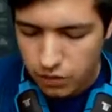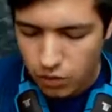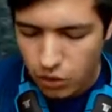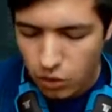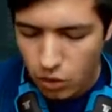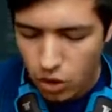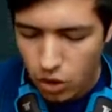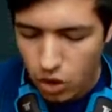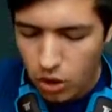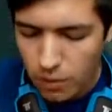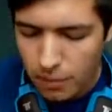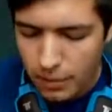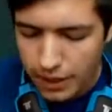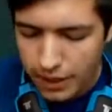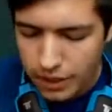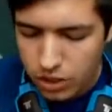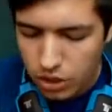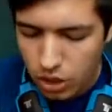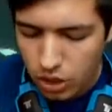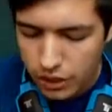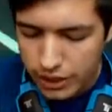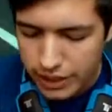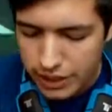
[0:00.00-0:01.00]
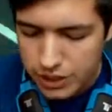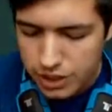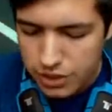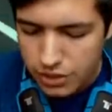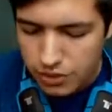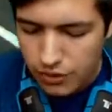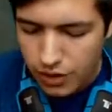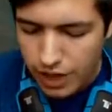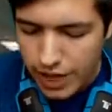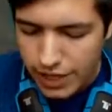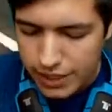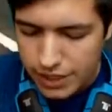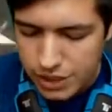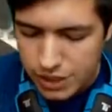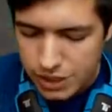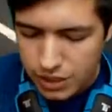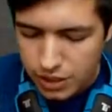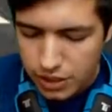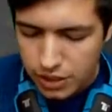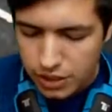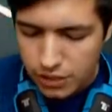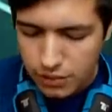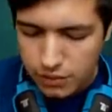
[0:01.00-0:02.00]
Oh my god, he just crashed,
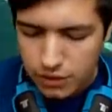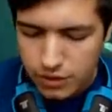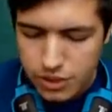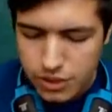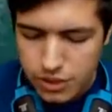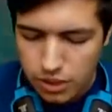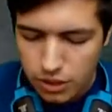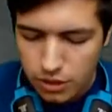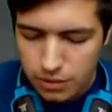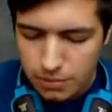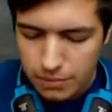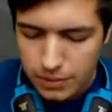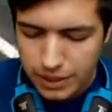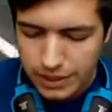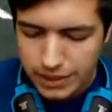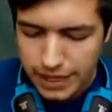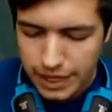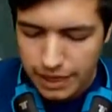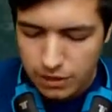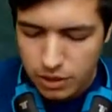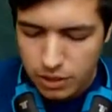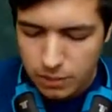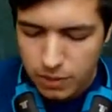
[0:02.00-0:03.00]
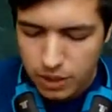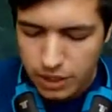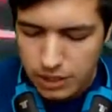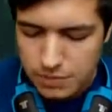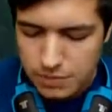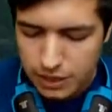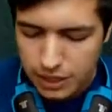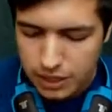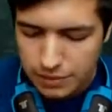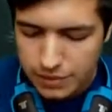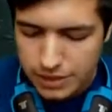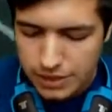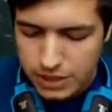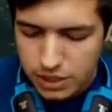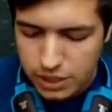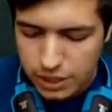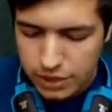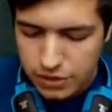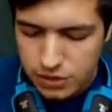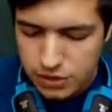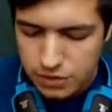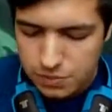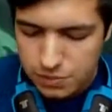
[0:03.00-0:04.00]
which slowed me down. Come on, let's pick up this
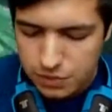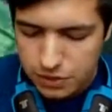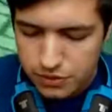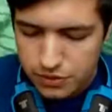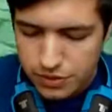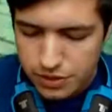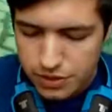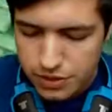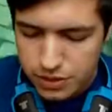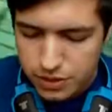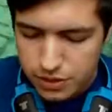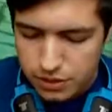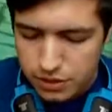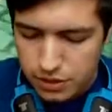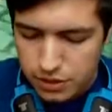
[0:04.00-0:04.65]
nitrous boost.